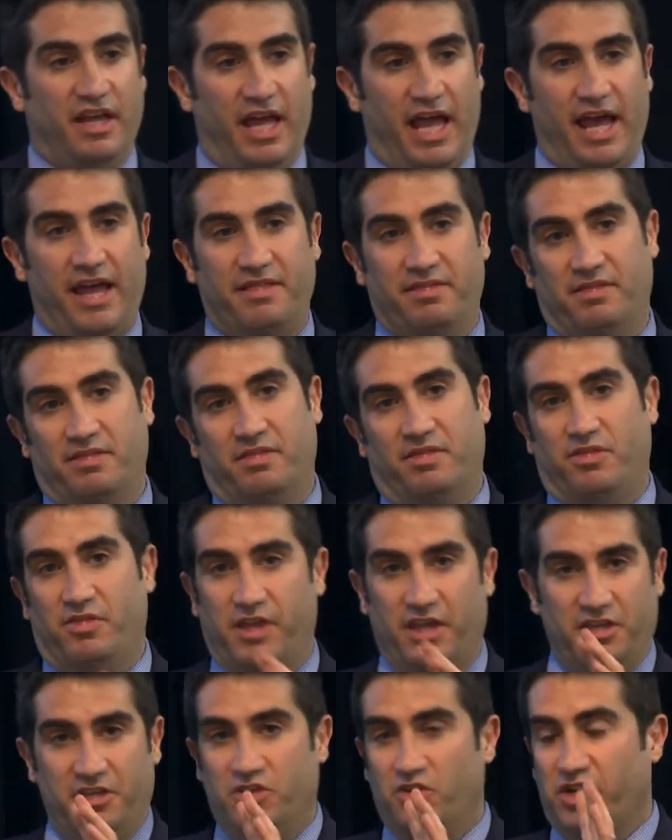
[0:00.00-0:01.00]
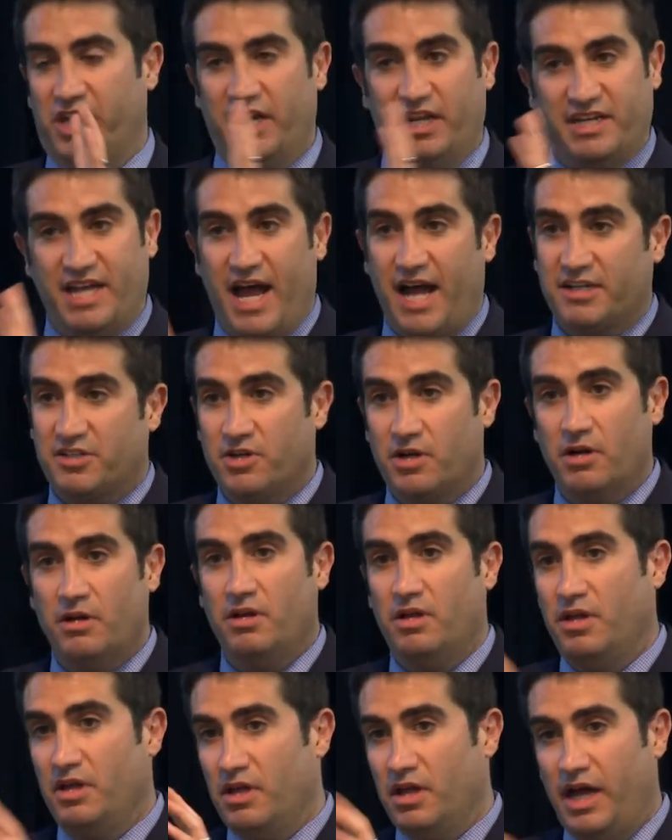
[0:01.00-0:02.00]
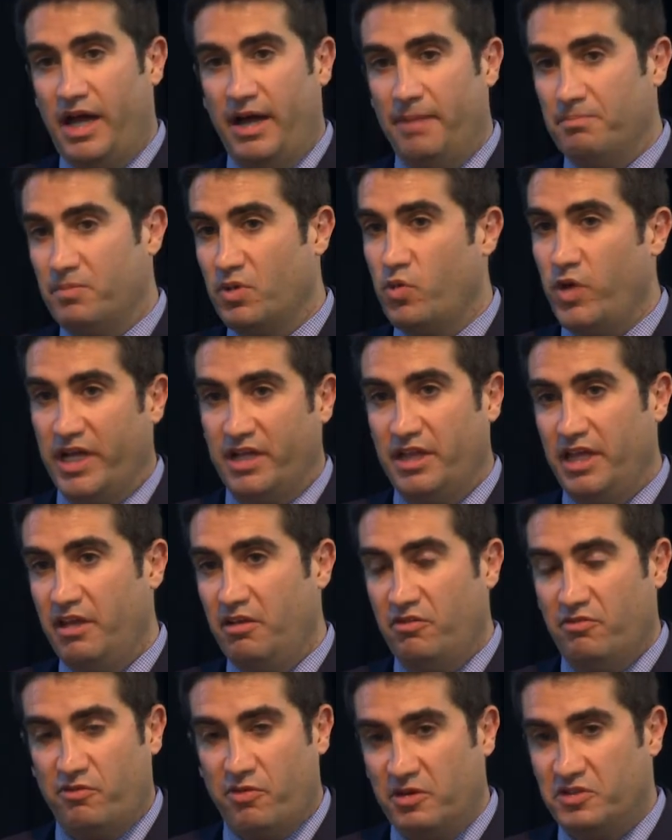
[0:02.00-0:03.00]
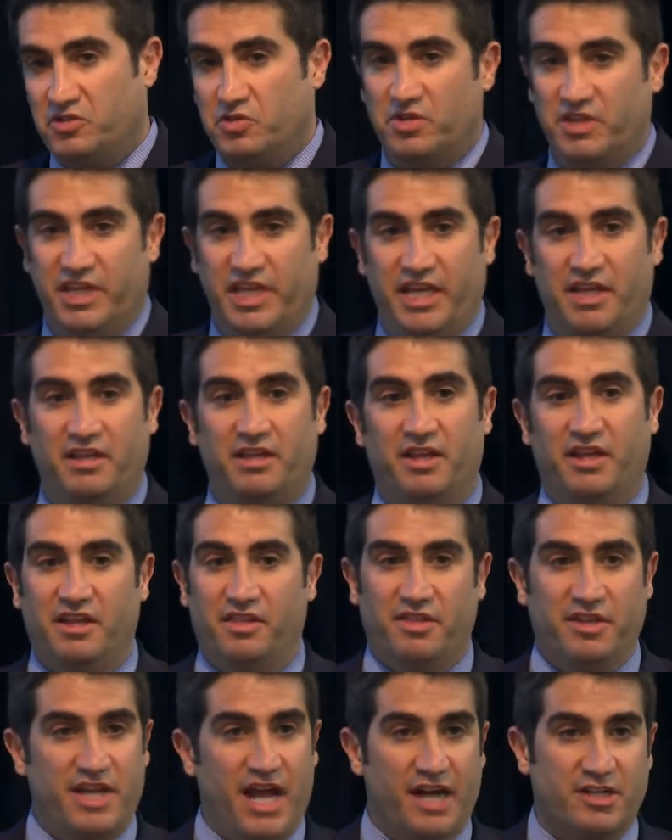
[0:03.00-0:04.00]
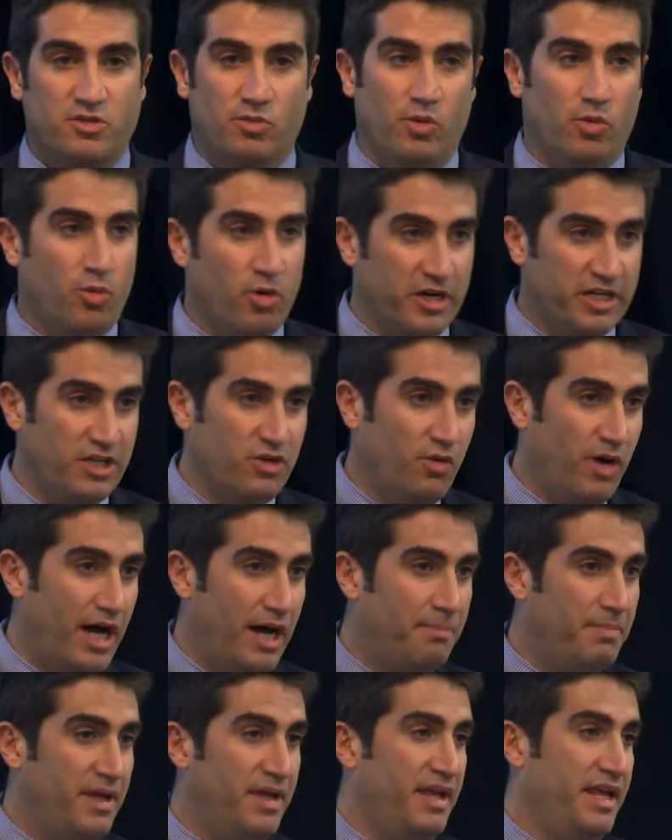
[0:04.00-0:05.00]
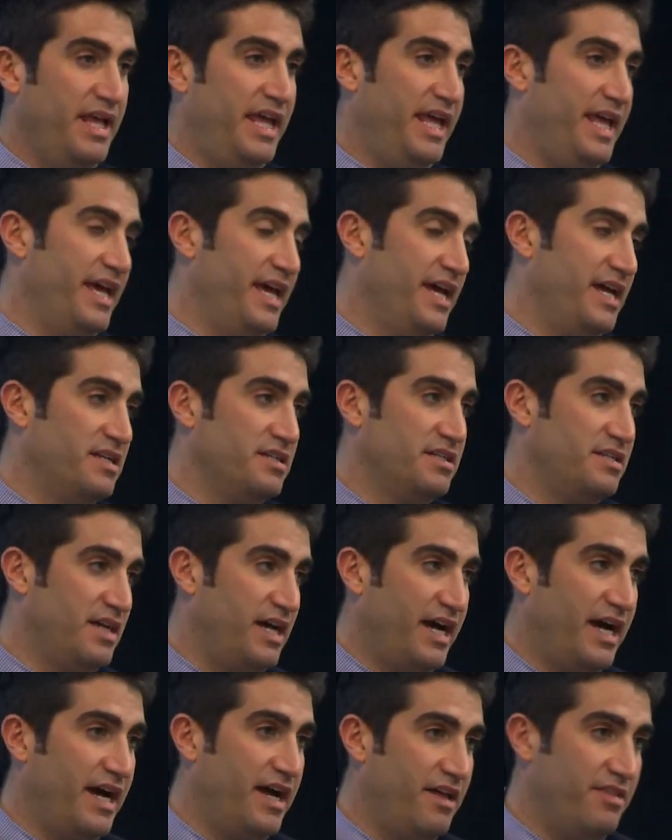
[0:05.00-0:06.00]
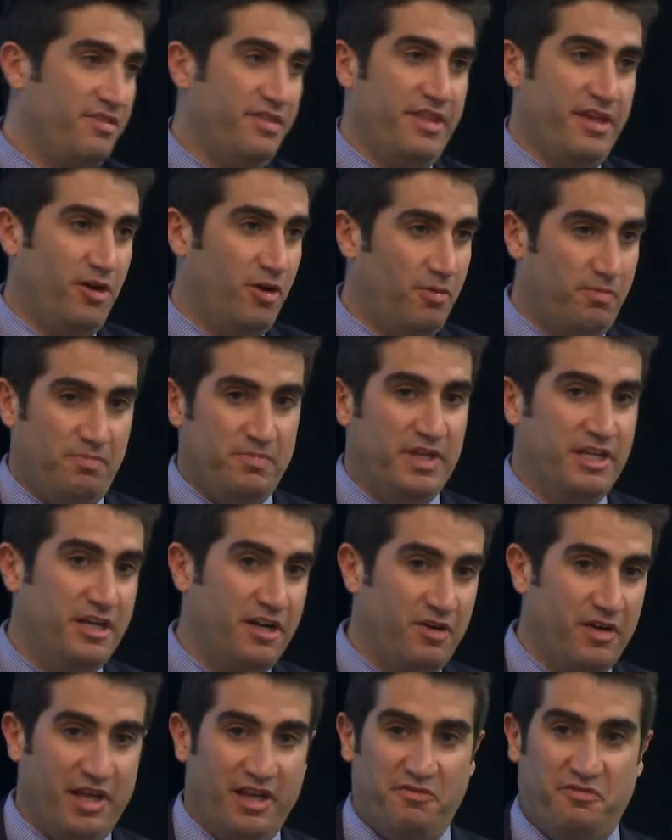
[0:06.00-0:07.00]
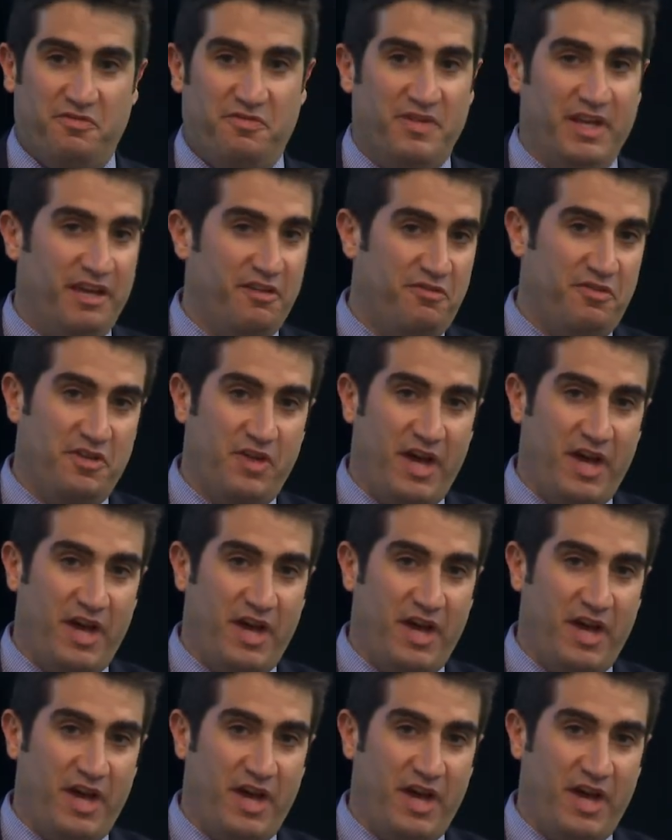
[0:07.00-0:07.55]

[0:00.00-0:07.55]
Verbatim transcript: And the, you'll get a doctor um, quickly, virtually, the doctor will work you up, and uh, they'll, you know, if, if